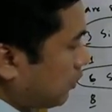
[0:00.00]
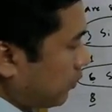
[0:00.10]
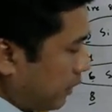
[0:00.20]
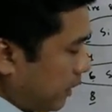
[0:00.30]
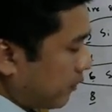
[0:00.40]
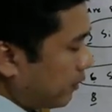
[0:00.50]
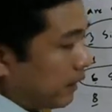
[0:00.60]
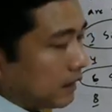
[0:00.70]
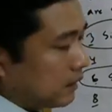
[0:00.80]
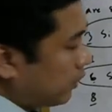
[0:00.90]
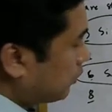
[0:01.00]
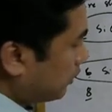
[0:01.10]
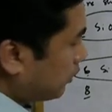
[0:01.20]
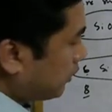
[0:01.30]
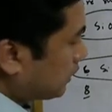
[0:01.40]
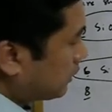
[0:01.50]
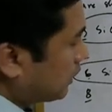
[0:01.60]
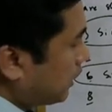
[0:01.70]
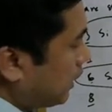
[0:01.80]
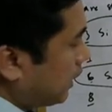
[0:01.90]
with neighboring SiO4 units,
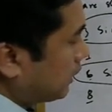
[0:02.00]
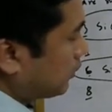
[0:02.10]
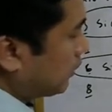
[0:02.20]
as well